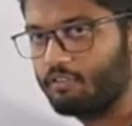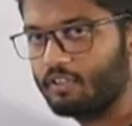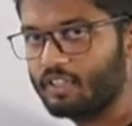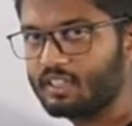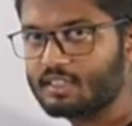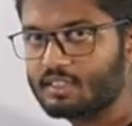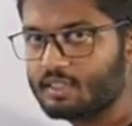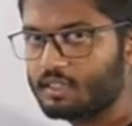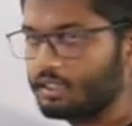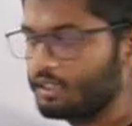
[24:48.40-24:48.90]

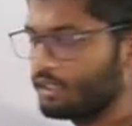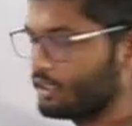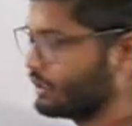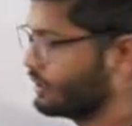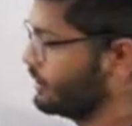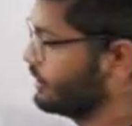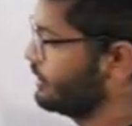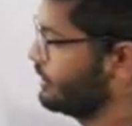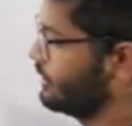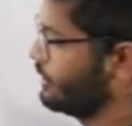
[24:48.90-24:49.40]
First,
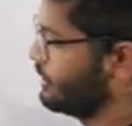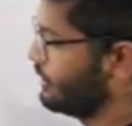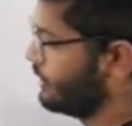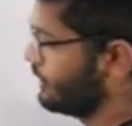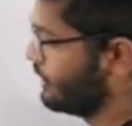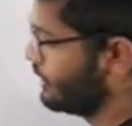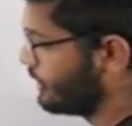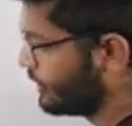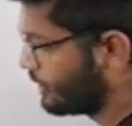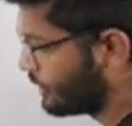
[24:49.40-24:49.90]

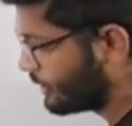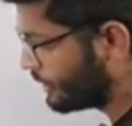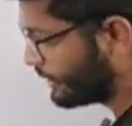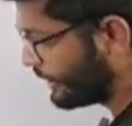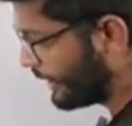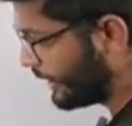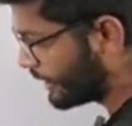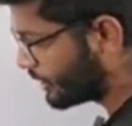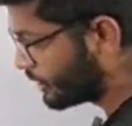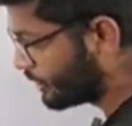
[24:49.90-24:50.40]

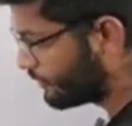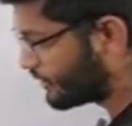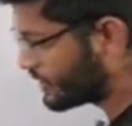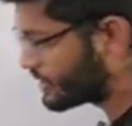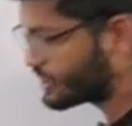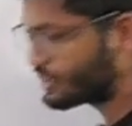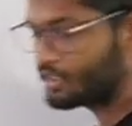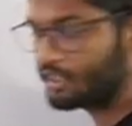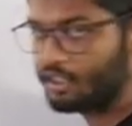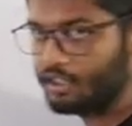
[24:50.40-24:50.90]
take the
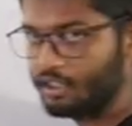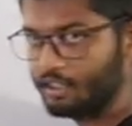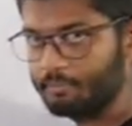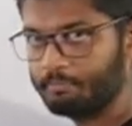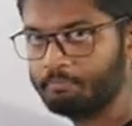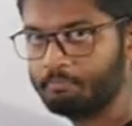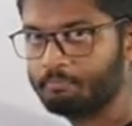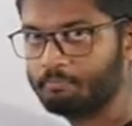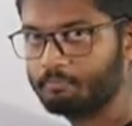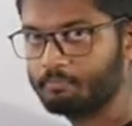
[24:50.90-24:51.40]
first
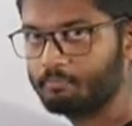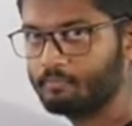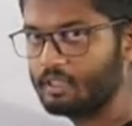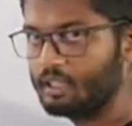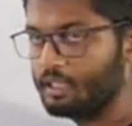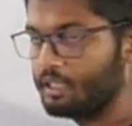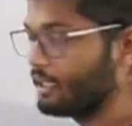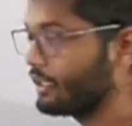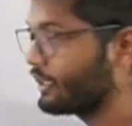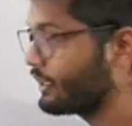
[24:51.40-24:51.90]
term,
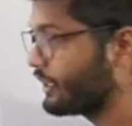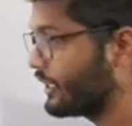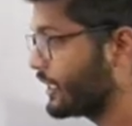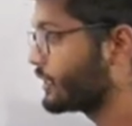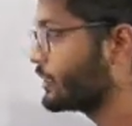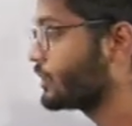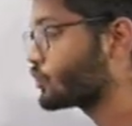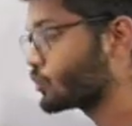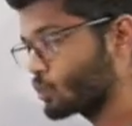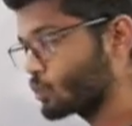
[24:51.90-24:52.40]

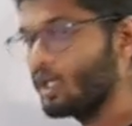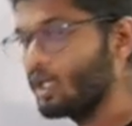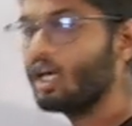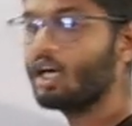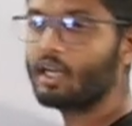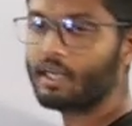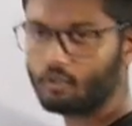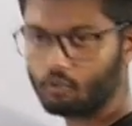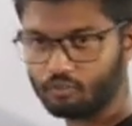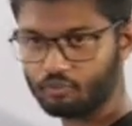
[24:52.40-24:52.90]
take the
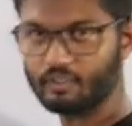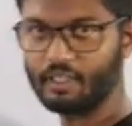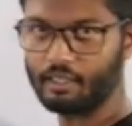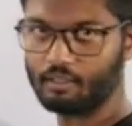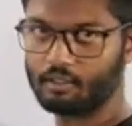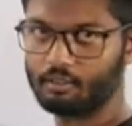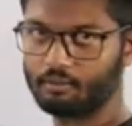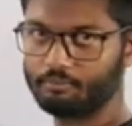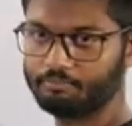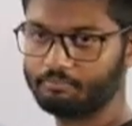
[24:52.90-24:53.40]
square of
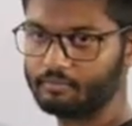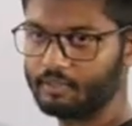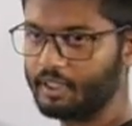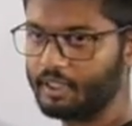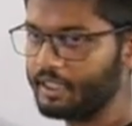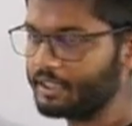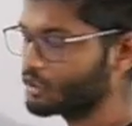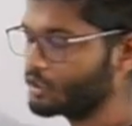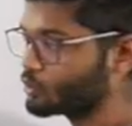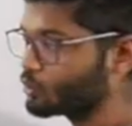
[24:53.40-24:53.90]
that.
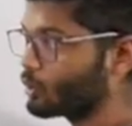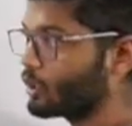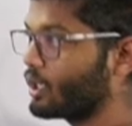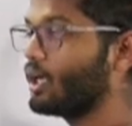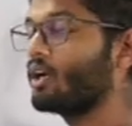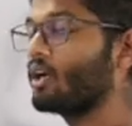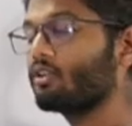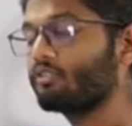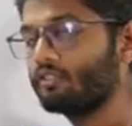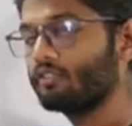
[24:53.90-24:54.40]
Take the
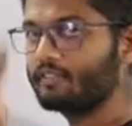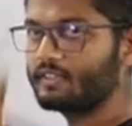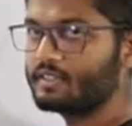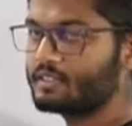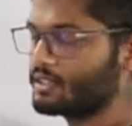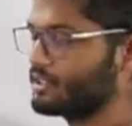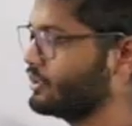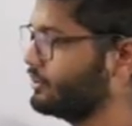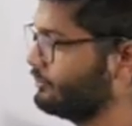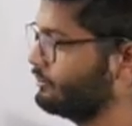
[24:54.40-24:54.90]
square of the
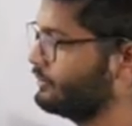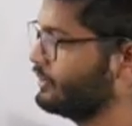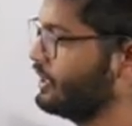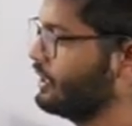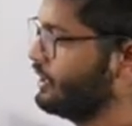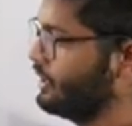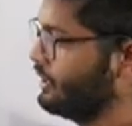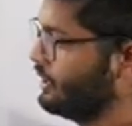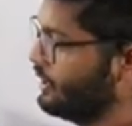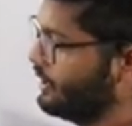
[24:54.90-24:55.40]
first term.
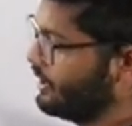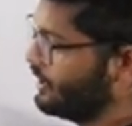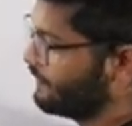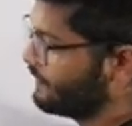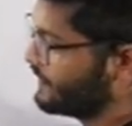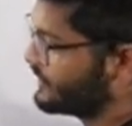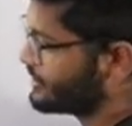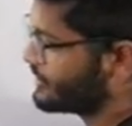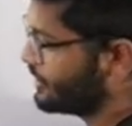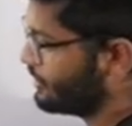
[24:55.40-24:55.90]

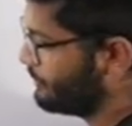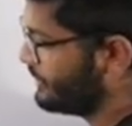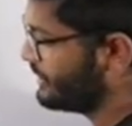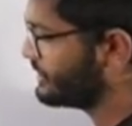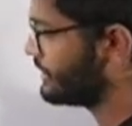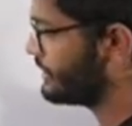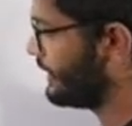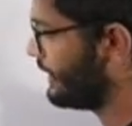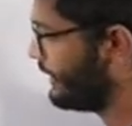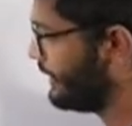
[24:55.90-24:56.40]
Here first term
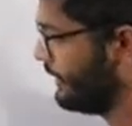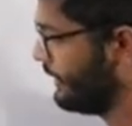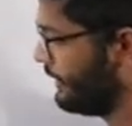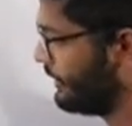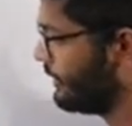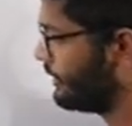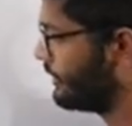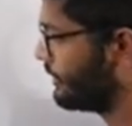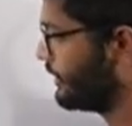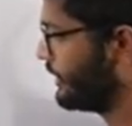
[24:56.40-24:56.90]
is
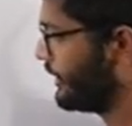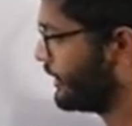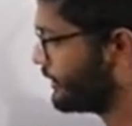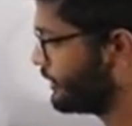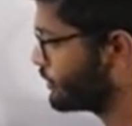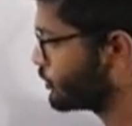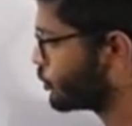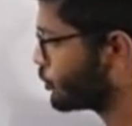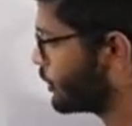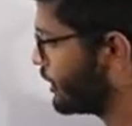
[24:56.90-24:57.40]
a,
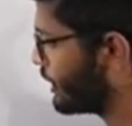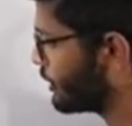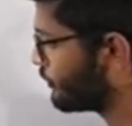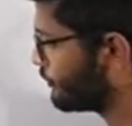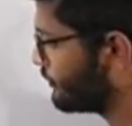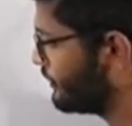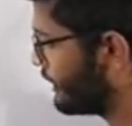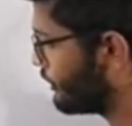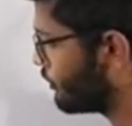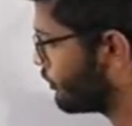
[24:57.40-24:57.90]
take the square
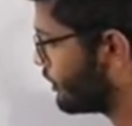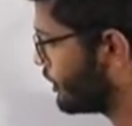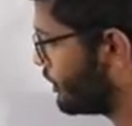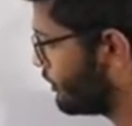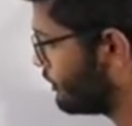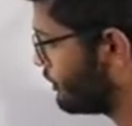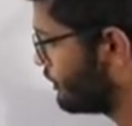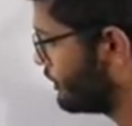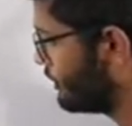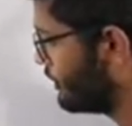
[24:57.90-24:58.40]
of that
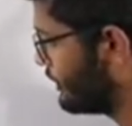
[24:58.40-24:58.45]
one,